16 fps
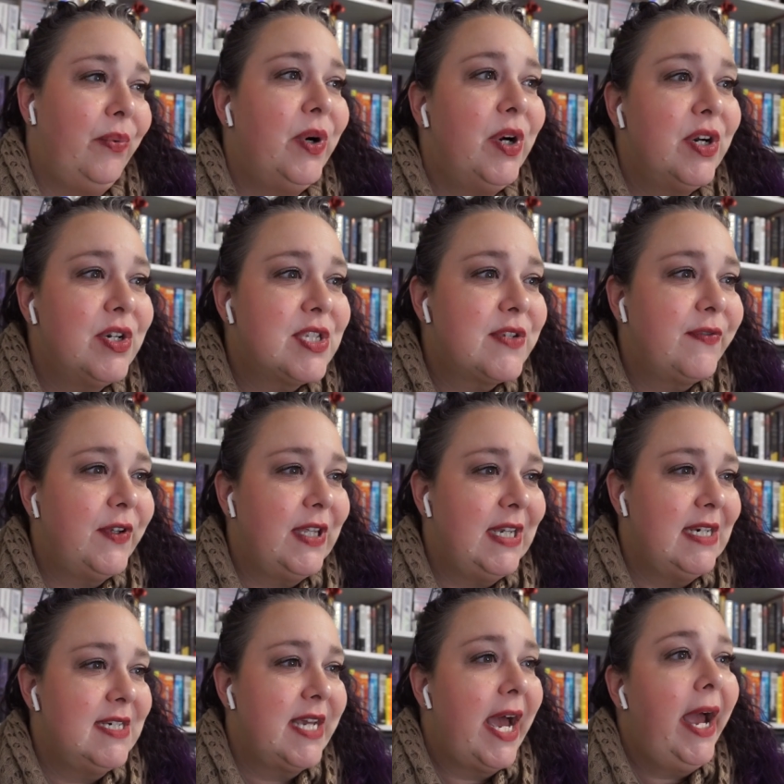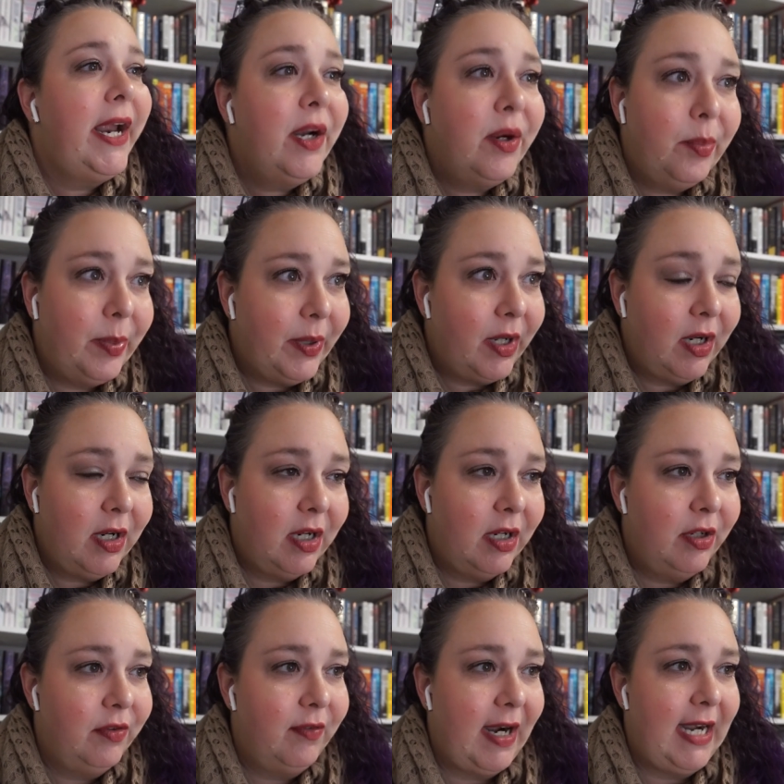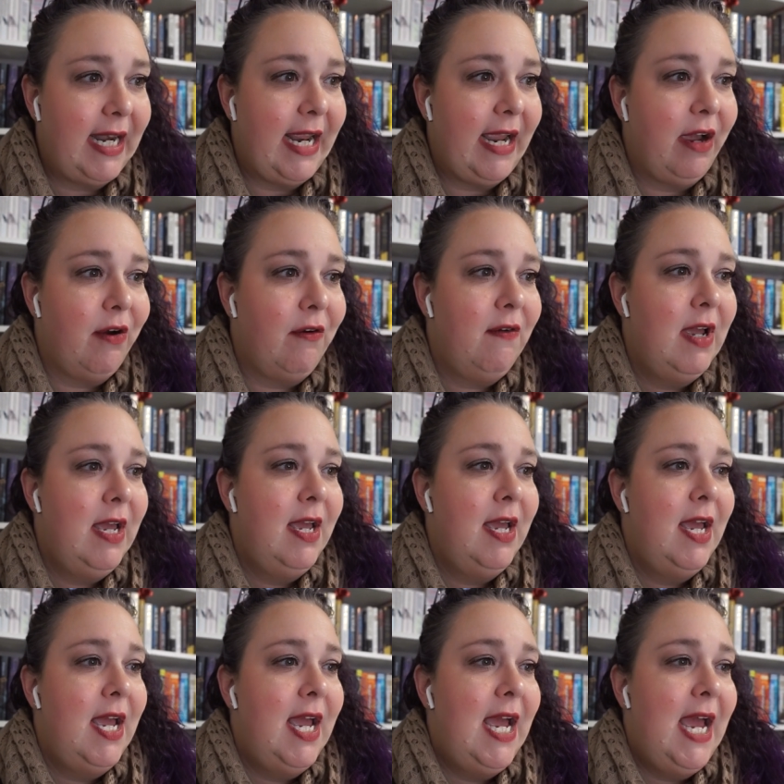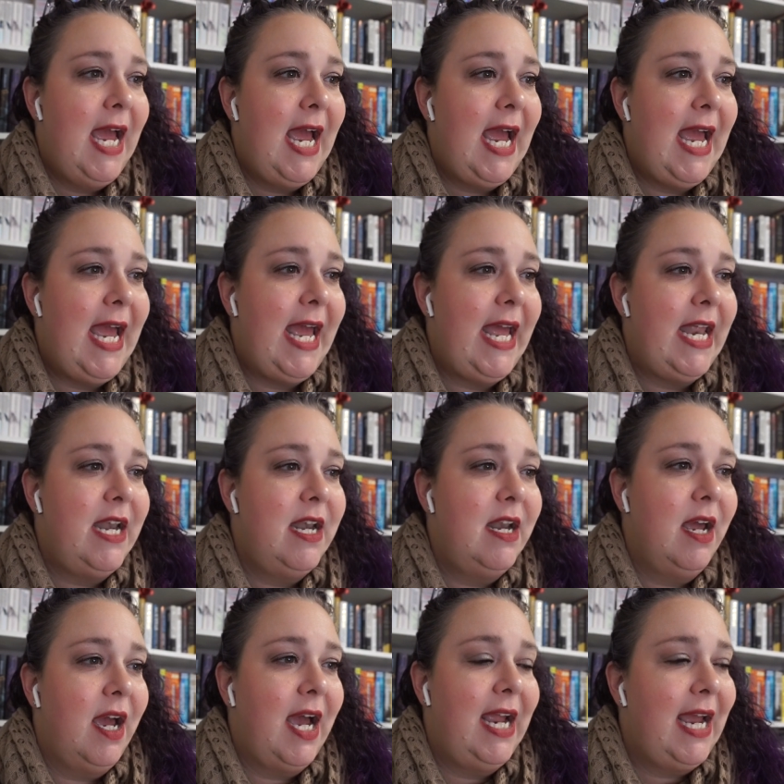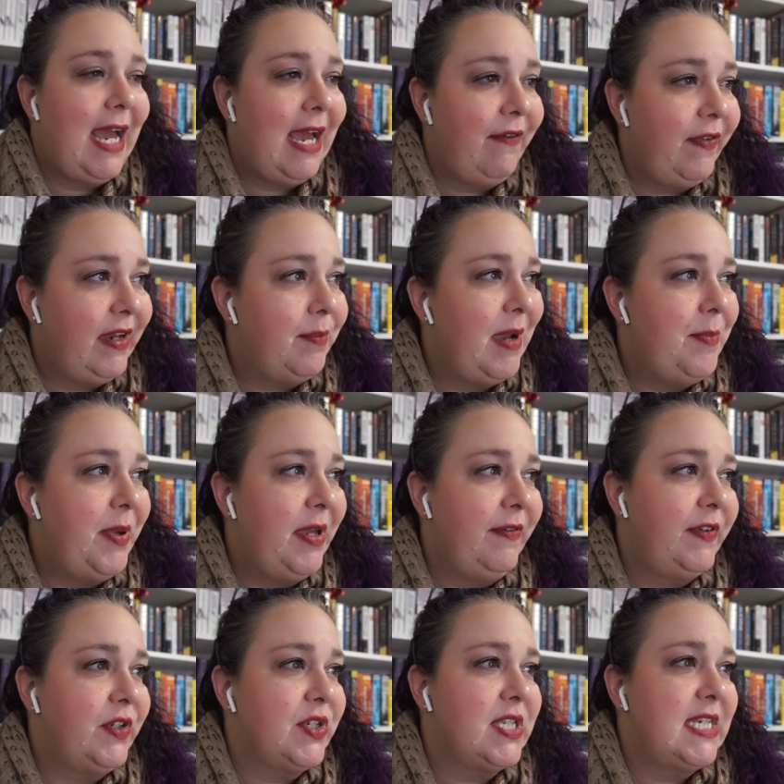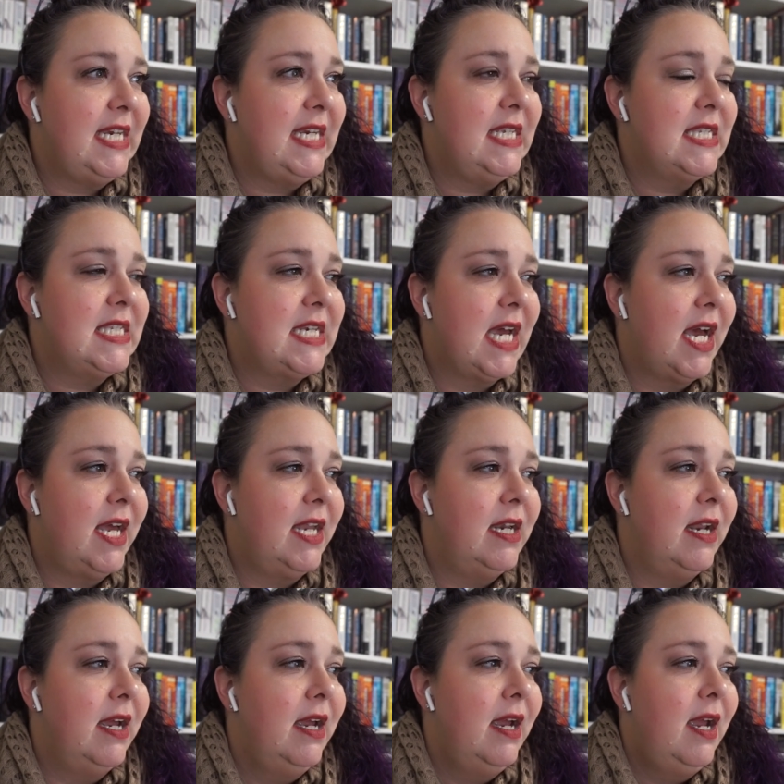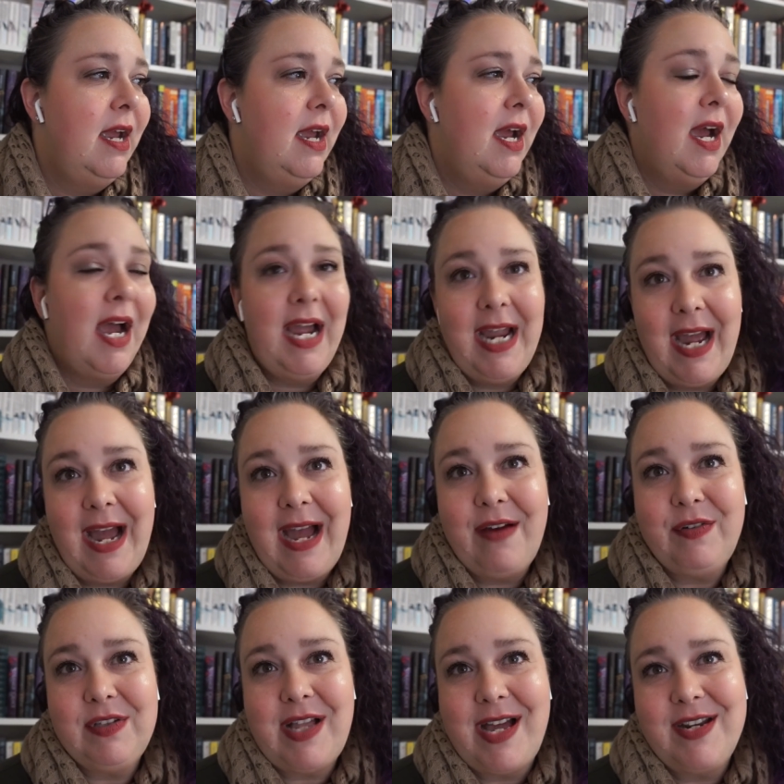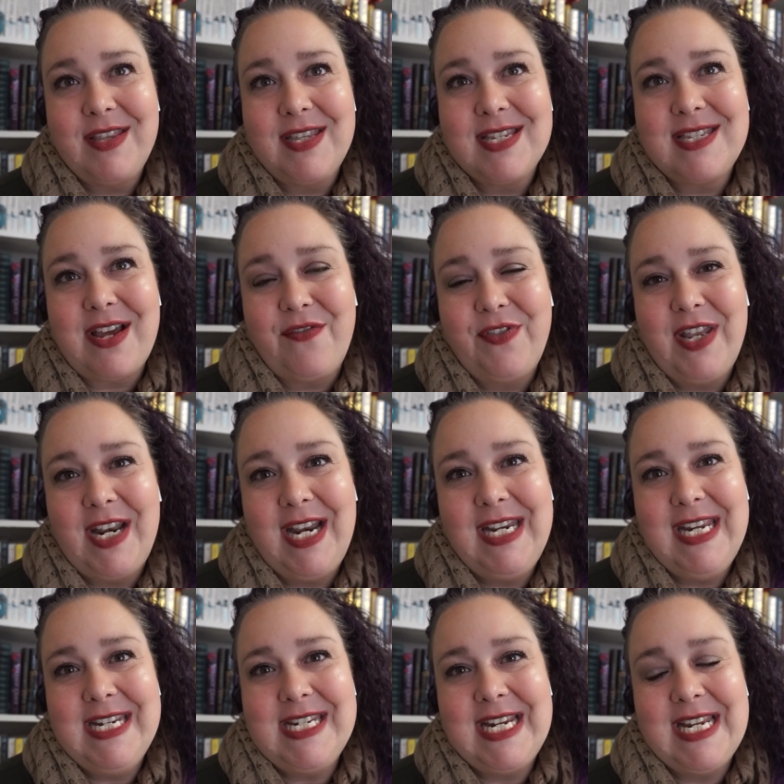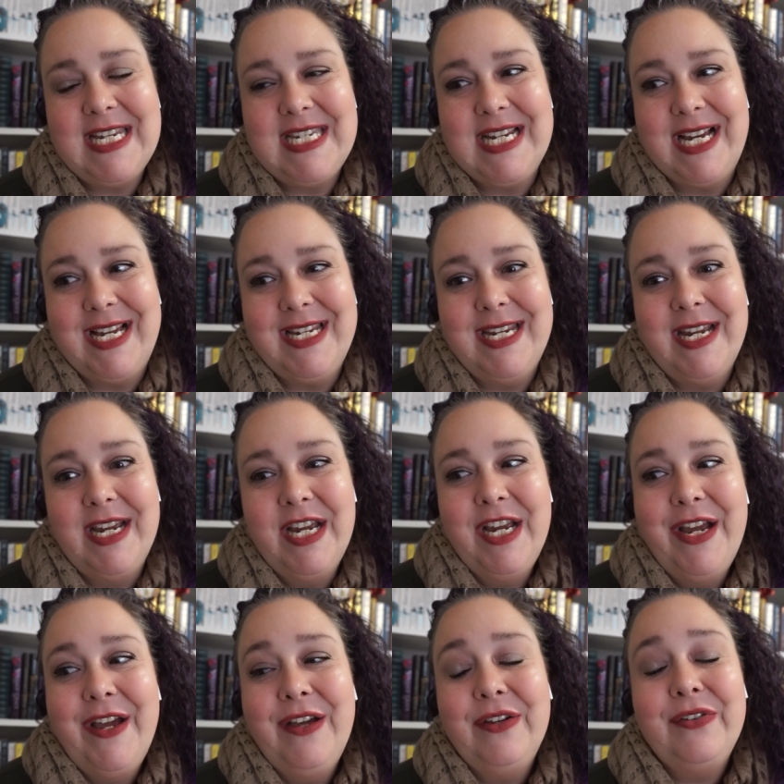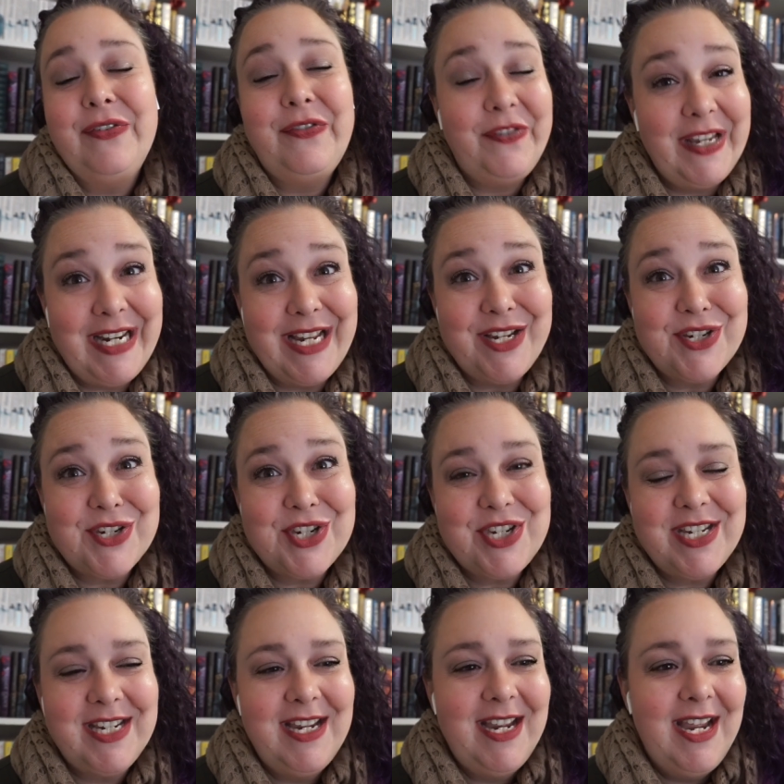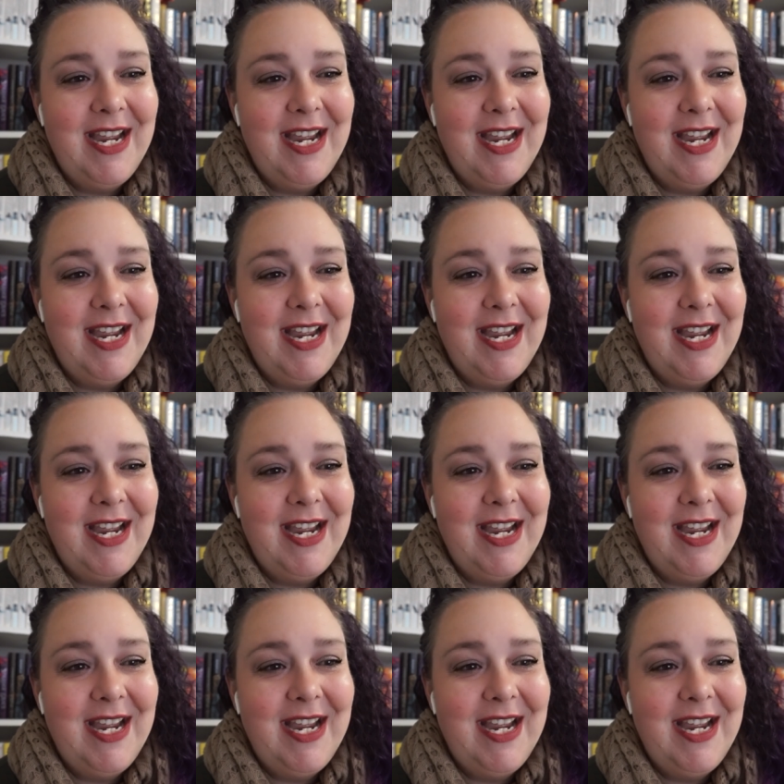words for the entire book right now, and I have like my pivotal scenes done. I have a lot of the stuff that I need to get done finished.